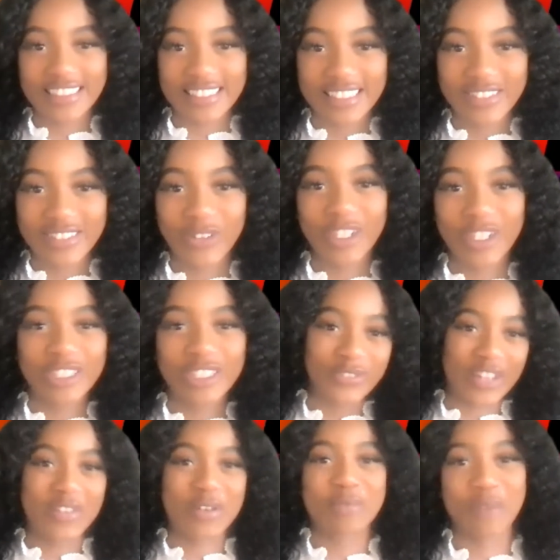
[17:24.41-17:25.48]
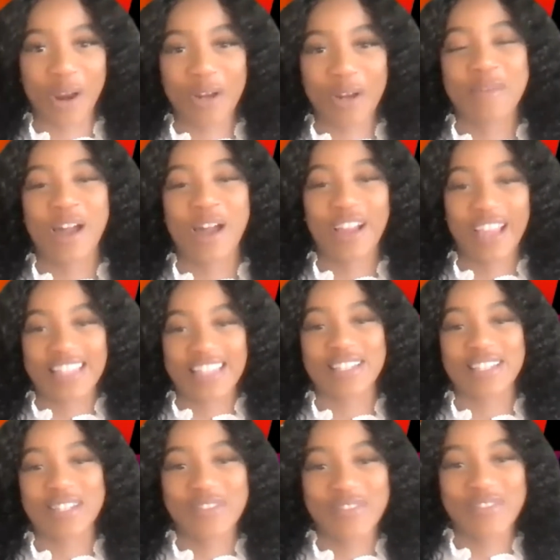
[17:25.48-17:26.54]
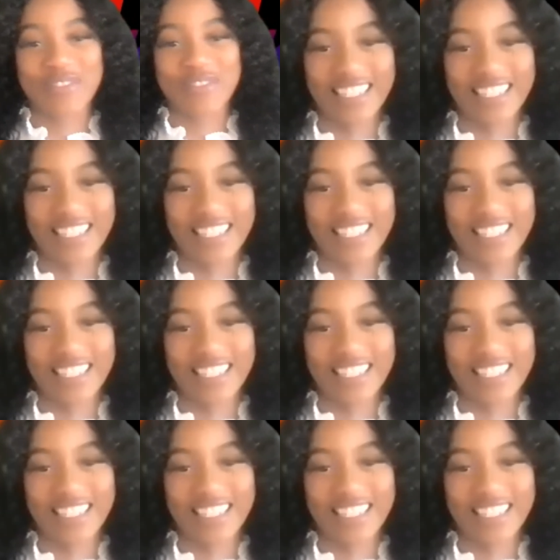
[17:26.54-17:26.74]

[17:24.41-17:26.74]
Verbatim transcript: What is your favorite part about Kscope?